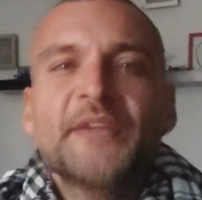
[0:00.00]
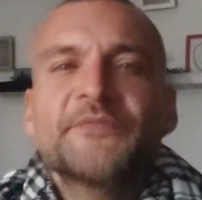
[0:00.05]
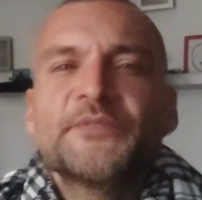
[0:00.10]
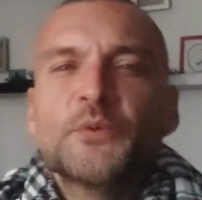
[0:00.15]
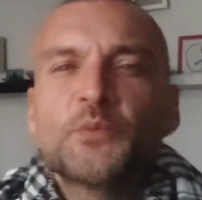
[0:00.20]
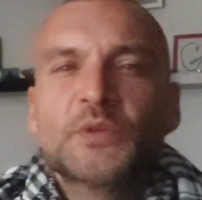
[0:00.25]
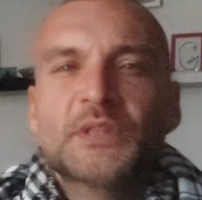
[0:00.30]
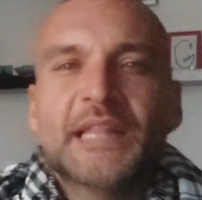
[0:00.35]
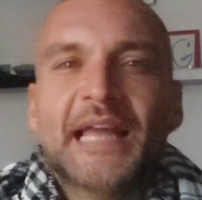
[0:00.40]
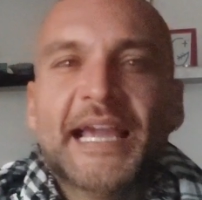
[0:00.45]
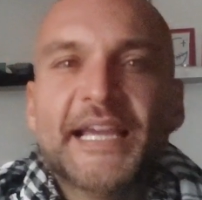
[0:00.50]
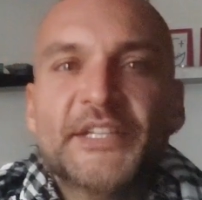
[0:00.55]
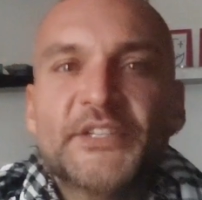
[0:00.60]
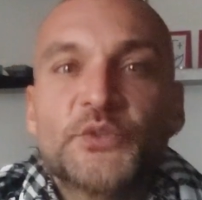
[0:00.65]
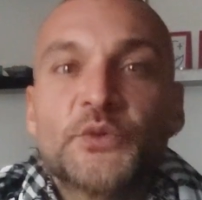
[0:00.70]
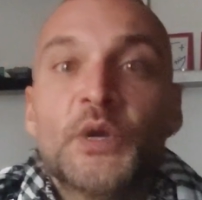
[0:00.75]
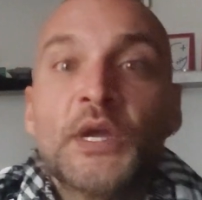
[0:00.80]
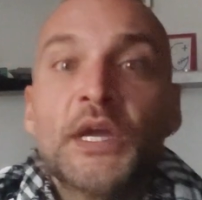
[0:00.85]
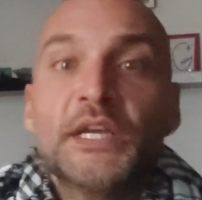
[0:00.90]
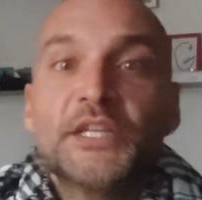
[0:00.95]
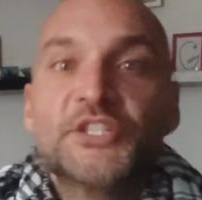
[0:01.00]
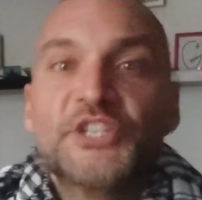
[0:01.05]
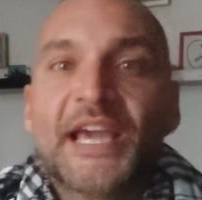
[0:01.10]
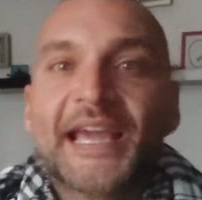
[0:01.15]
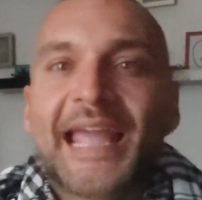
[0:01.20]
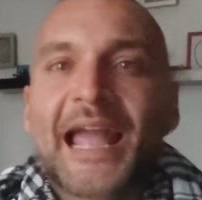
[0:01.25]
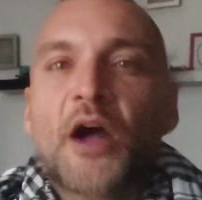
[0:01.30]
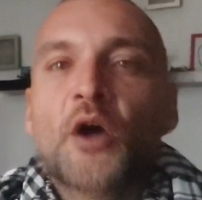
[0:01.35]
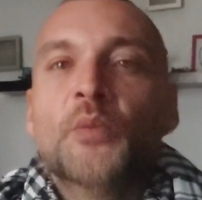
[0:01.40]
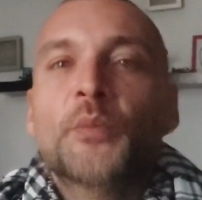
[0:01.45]
If you would like to
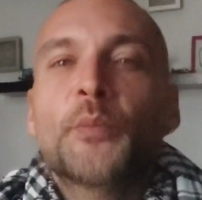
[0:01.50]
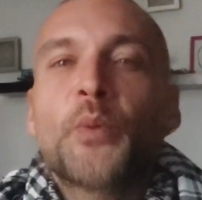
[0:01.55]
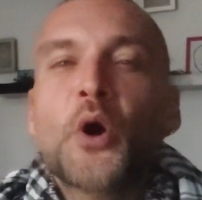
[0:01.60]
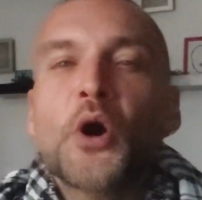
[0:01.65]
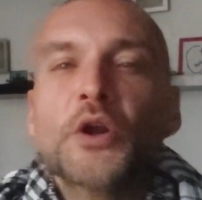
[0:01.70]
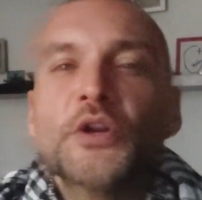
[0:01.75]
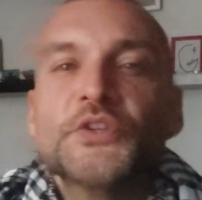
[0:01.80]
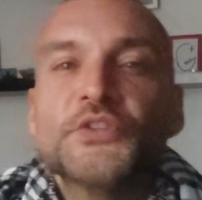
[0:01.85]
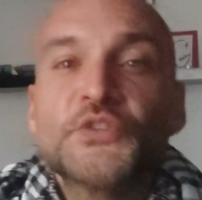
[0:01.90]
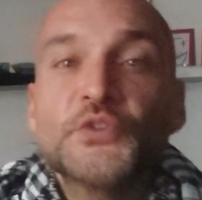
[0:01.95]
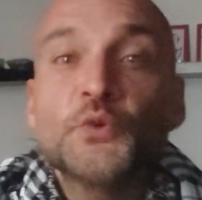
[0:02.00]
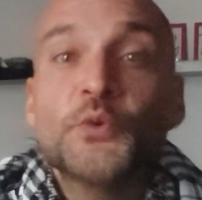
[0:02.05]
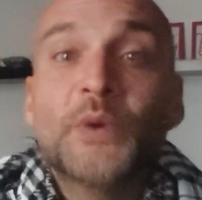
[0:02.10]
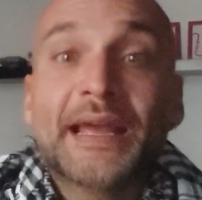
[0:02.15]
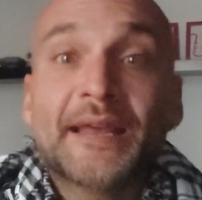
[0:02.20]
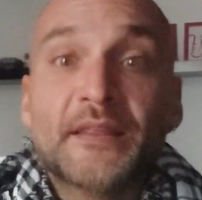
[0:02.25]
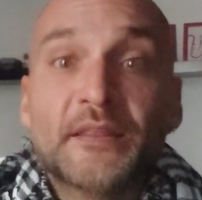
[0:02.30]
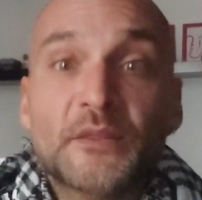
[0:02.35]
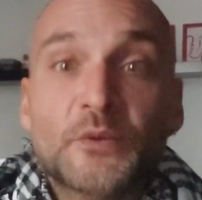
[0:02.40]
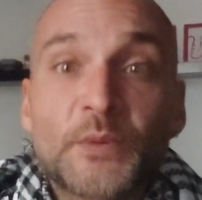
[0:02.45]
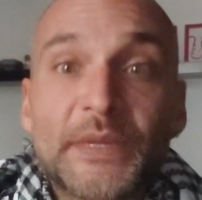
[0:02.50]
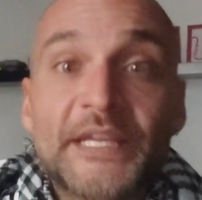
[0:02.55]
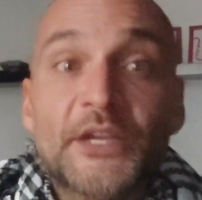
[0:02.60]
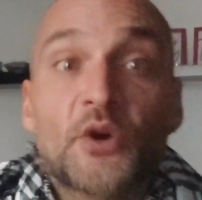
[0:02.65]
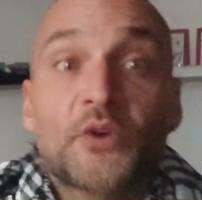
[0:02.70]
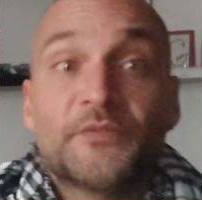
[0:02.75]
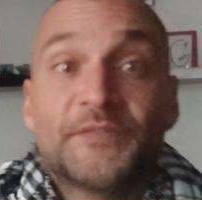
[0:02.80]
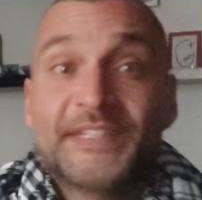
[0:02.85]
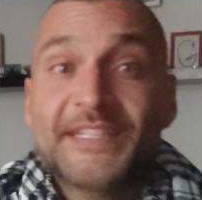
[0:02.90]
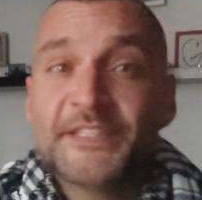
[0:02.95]
check out part 2 and
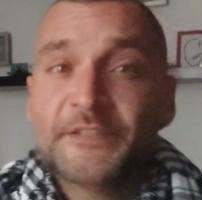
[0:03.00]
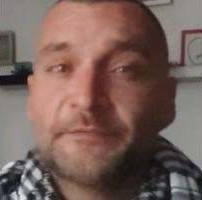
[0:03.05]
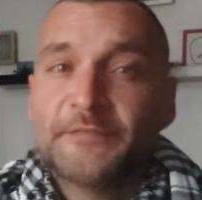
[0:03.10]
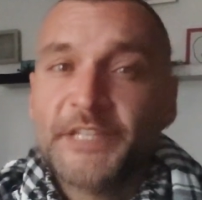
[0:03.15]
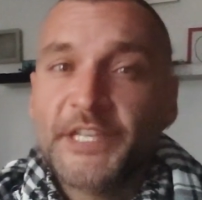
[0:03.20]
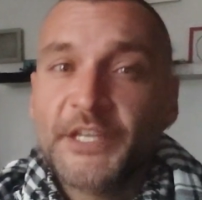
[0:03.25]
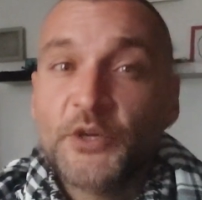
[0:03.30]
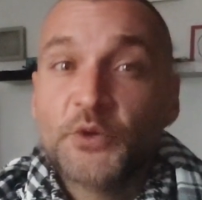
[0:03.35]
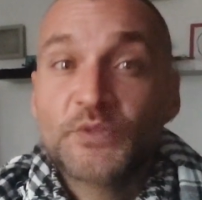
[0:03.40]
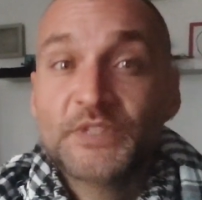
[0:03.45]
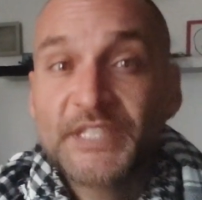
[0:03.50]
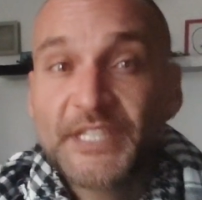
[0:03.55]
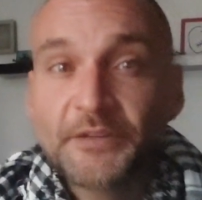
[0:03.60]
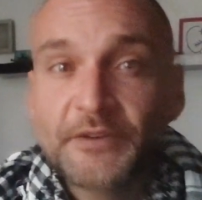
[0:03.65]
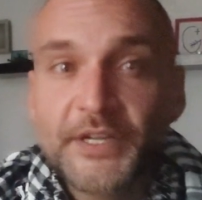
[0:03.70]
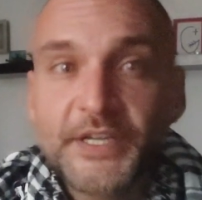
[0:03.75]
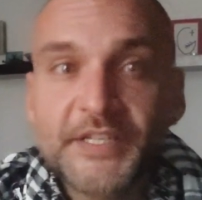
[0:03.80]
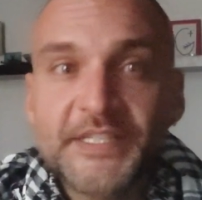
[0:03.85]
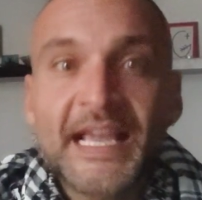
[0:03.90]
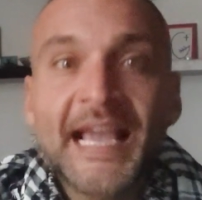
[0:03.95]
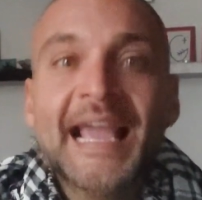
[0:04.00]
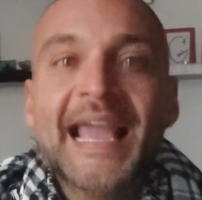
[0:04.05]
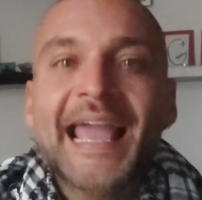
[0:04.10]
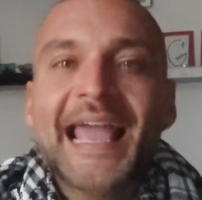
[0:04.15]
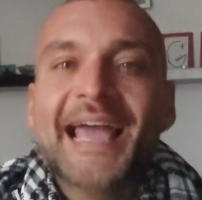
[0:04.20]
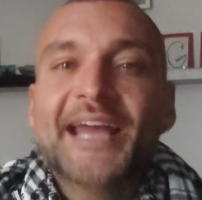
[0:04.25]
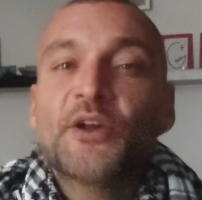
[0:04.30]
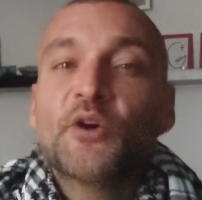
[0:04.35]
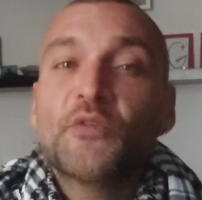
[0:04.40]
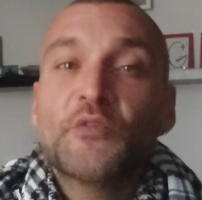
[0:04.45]
3 of this video series,
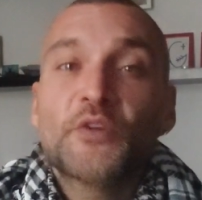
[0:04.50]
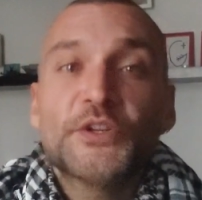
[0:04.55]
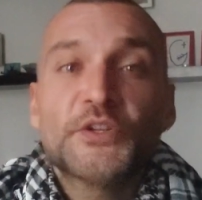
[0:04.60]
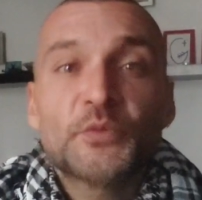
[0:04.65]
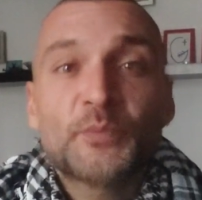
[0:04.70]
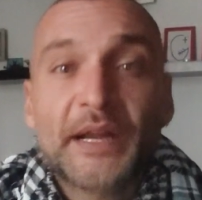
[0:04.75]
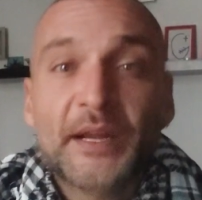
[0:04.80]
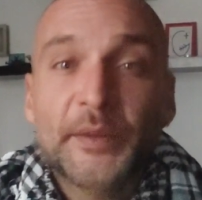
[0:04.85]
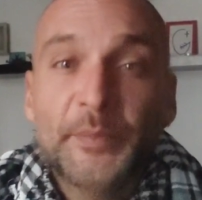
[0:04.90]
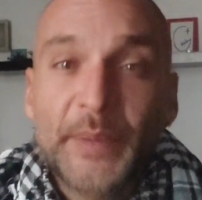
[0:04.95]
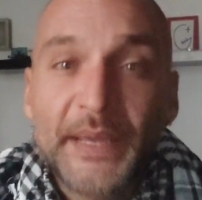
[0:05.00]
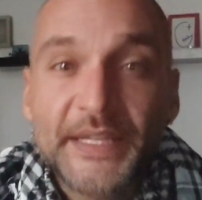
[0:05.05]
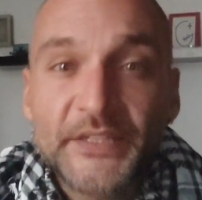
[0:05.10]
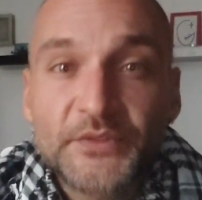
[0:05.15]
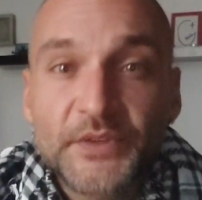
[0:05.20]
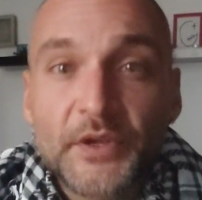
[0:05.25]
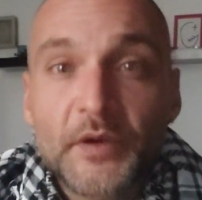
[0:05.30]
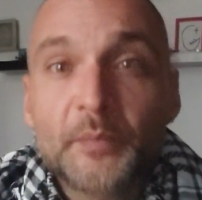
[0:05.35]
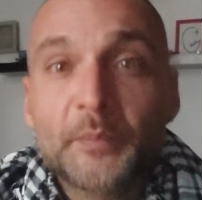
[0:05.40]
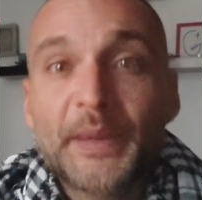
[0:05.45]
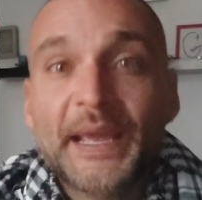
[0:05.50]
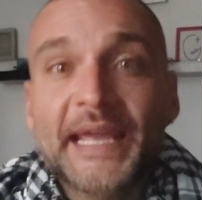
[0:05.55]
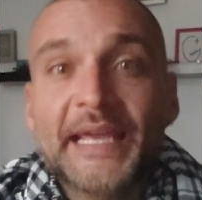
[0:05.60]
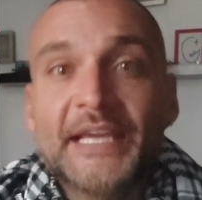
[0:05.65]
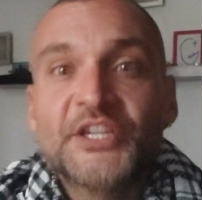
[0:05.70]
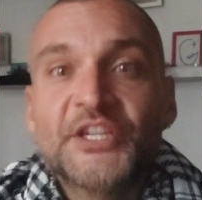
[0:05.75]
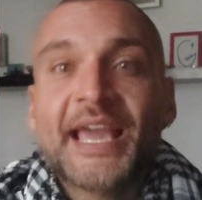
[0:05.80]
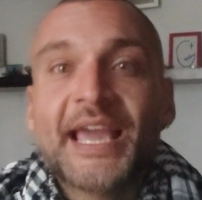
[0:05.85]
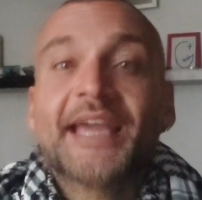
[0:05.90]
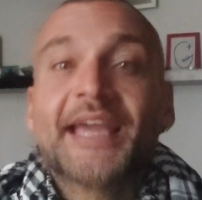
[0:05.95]
head over to my Patreon
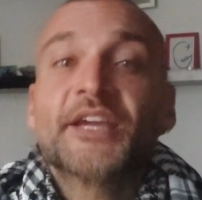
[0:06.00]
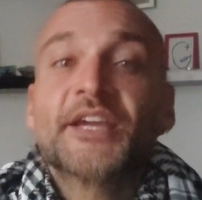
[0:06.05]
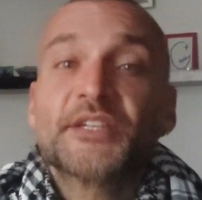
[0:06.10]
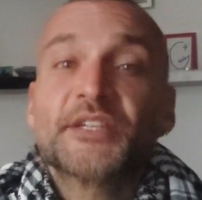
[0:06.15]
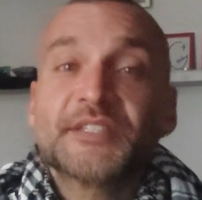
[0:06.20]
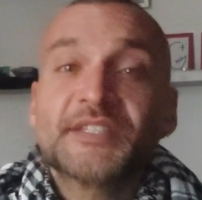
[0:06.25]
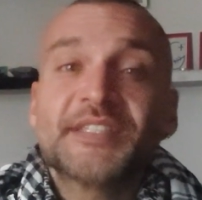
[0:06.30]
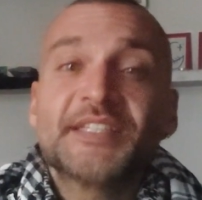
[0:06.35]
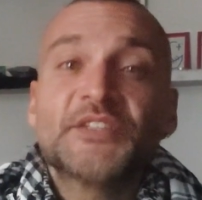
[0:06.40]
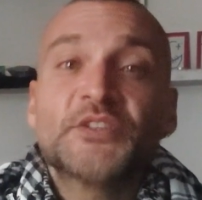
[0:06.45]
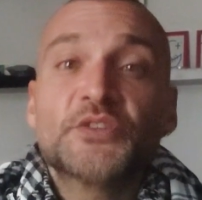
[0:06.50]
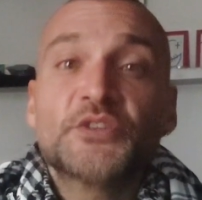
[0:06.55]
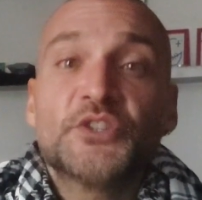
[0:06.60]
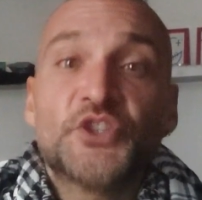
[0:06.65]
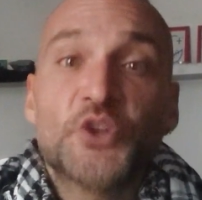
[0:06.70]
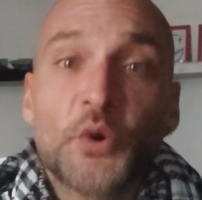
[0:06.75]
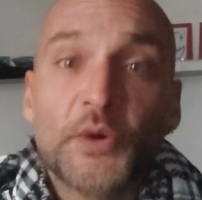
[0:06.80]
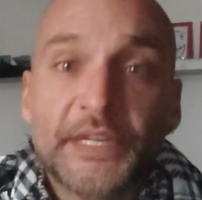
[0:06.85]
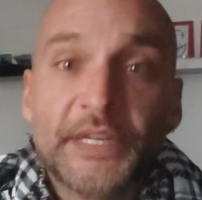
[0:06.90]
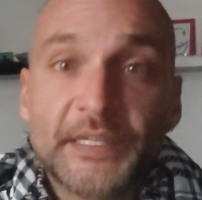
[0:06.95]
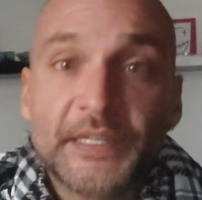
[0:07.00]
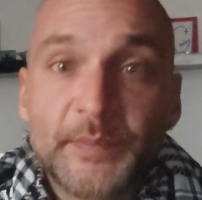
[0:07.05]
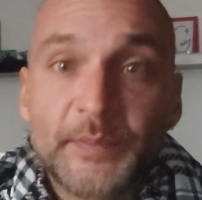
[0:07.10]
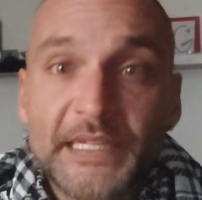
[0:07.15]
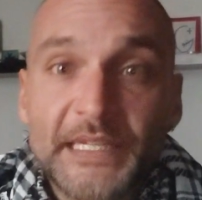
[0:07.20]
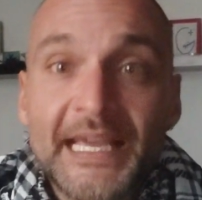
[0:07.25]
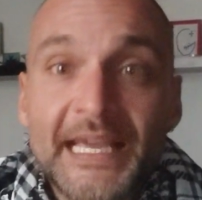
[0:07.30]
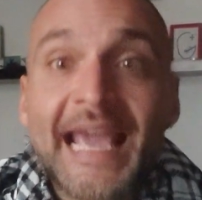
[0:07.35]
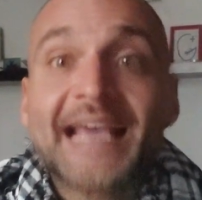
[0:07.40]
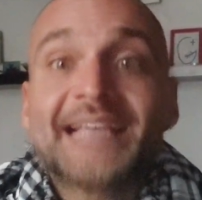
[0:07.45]
page and consider joining
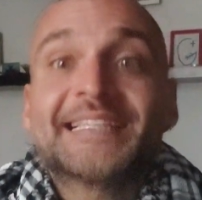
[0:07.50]
me,